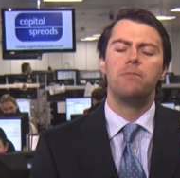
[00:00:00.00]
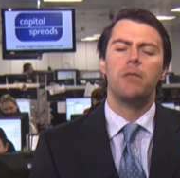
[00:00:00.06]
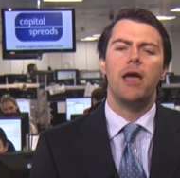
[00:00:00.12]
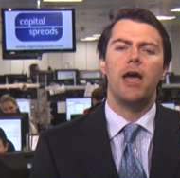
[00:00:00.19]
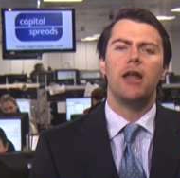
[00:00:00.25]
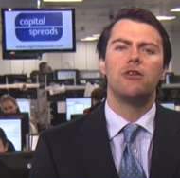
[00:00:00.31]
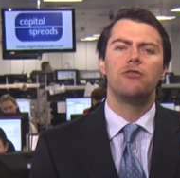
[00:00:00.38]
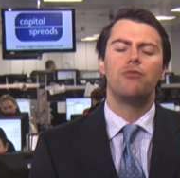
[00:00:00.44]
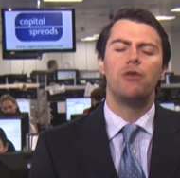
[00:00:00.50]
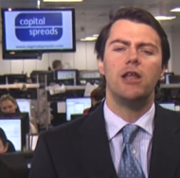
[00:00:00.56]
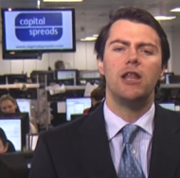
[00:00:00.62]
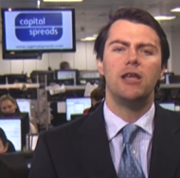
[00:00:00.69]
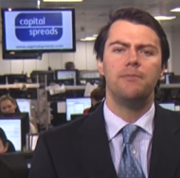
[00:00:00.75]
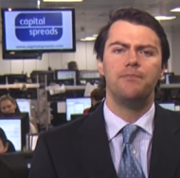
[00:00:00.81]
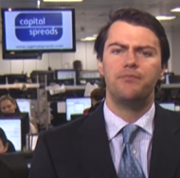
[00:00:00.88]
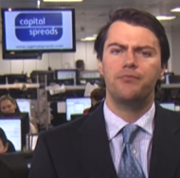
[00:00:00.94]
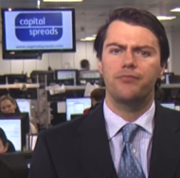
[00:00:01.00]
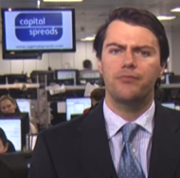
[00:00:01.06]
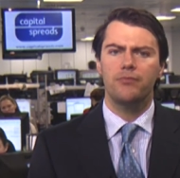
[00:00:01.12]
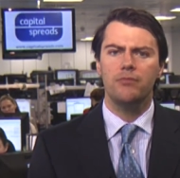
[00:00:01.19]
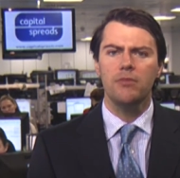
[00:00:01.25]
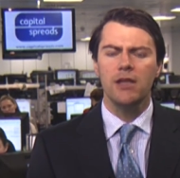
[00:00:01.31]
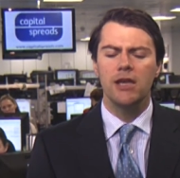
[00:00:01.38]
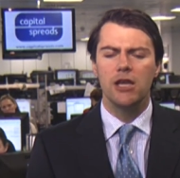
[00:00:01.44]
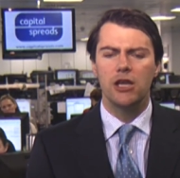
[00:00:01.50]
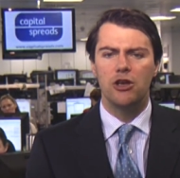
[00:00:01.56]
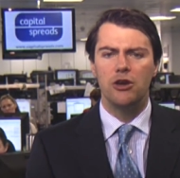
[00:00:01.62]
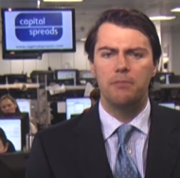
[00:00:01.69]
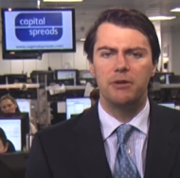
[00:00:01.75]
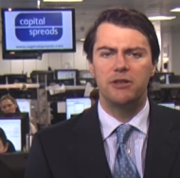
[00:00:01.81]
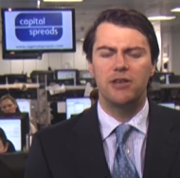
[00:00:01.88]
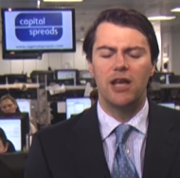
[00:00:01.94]
and really it
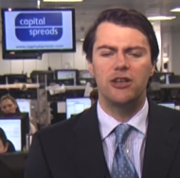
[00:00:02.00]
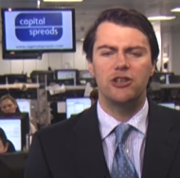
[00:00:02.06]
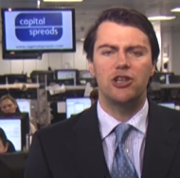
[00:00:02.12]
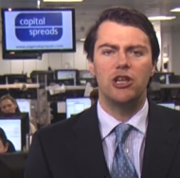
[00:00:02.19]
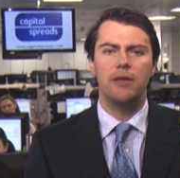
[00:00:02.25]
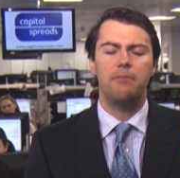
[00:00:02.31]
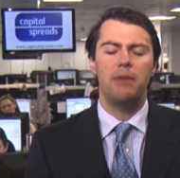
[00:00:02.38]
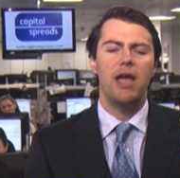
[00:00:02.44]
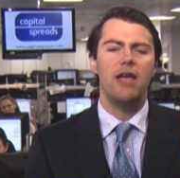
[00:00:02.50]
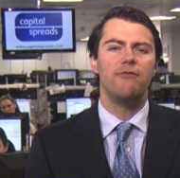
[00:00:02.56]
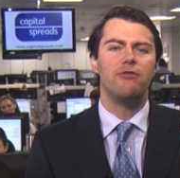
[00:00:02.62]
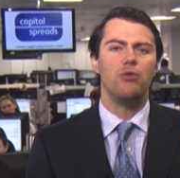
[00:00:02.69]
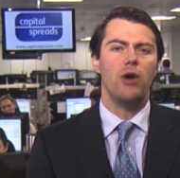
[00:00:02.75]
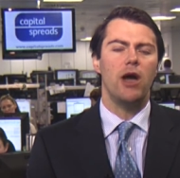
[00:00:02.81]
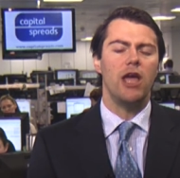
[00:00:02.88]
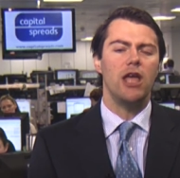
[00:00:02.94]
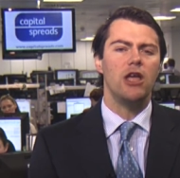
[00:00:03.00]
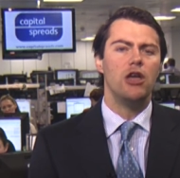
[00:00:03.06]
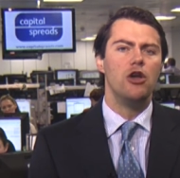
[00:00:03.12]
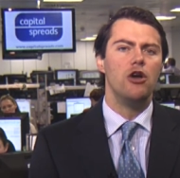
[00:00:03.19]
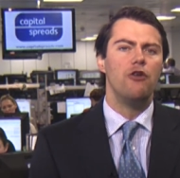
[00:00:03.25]
could potentially pave the way